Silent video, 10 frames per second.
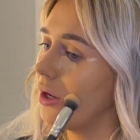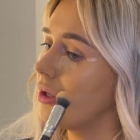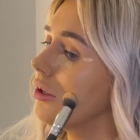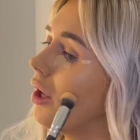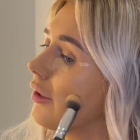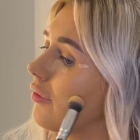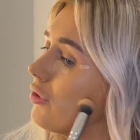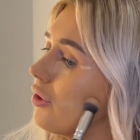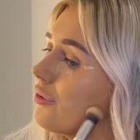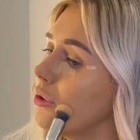like, if you
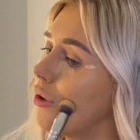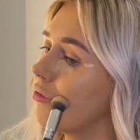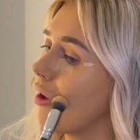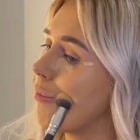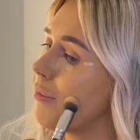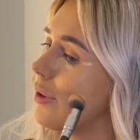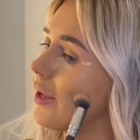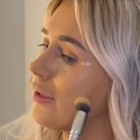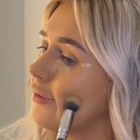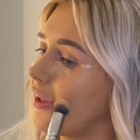guys know what a flump
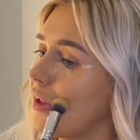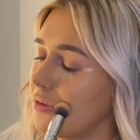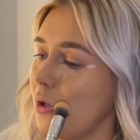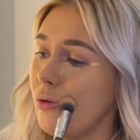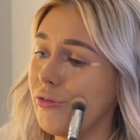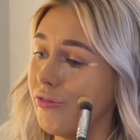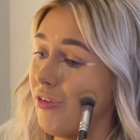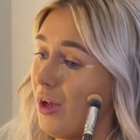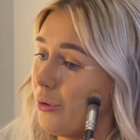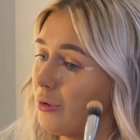is, like, that's how I
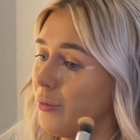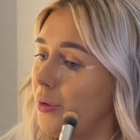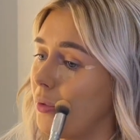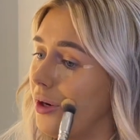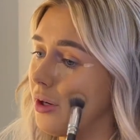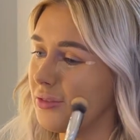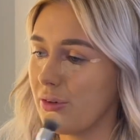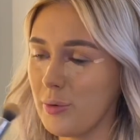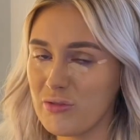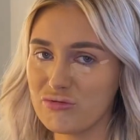feel at the moment. I just feel
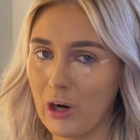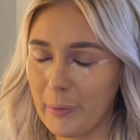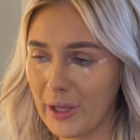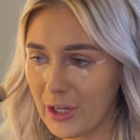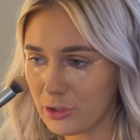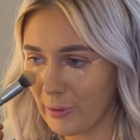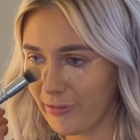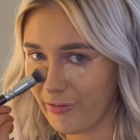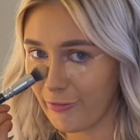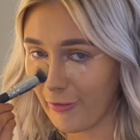a bit rubbish, a bit
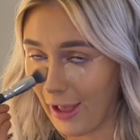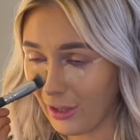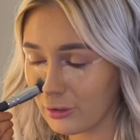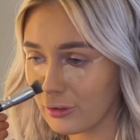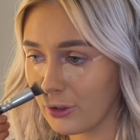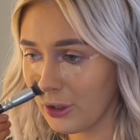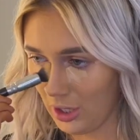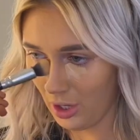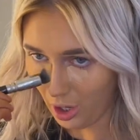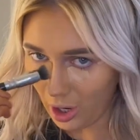fat.
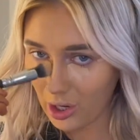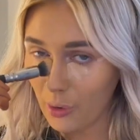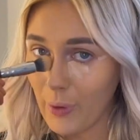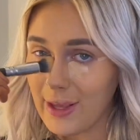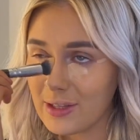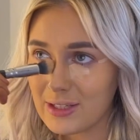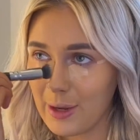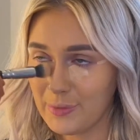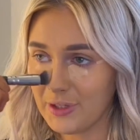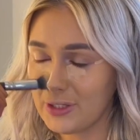I, like, weigh the
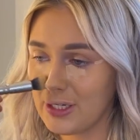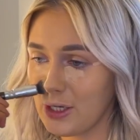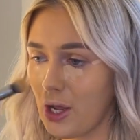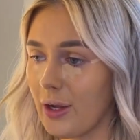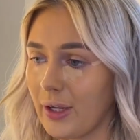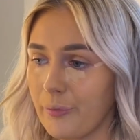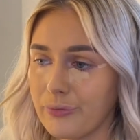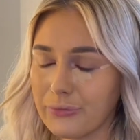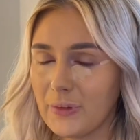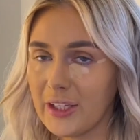same as I did, like,
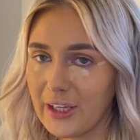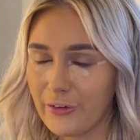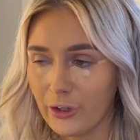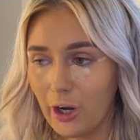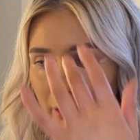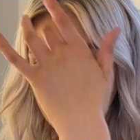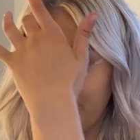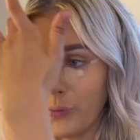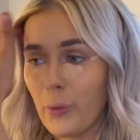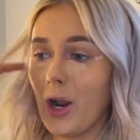a year ago
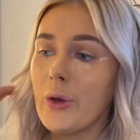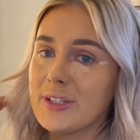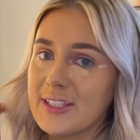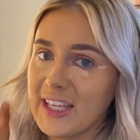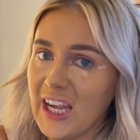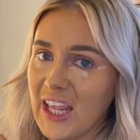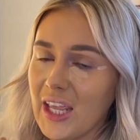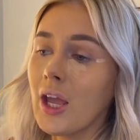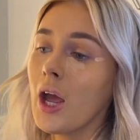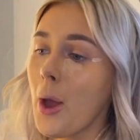when I was
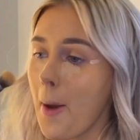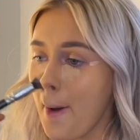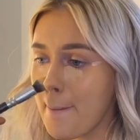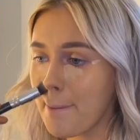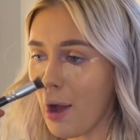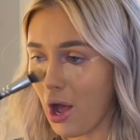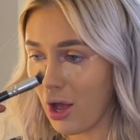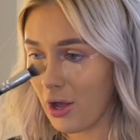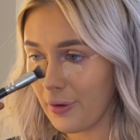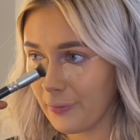skinny.
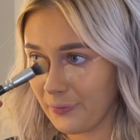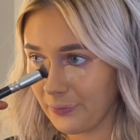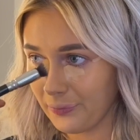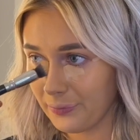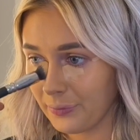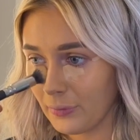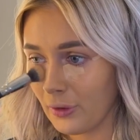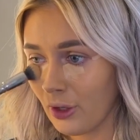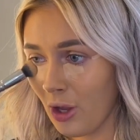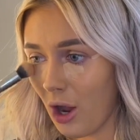But
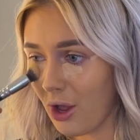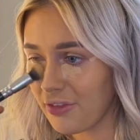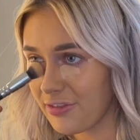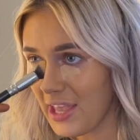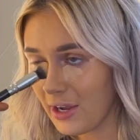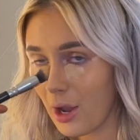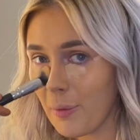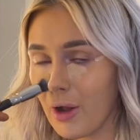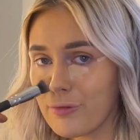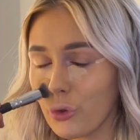I think I
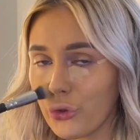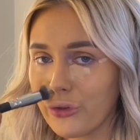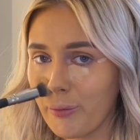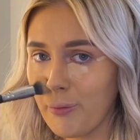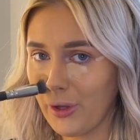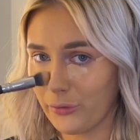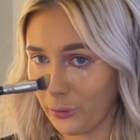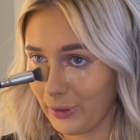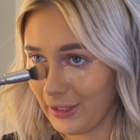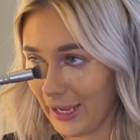might have lost some muscle
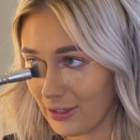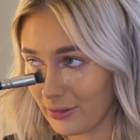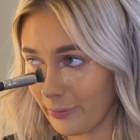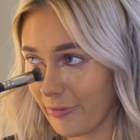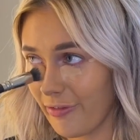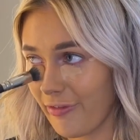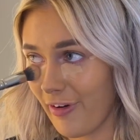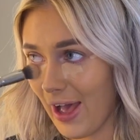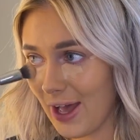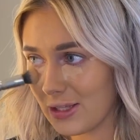and gained some
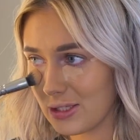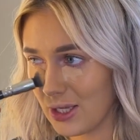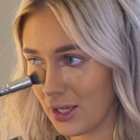fat.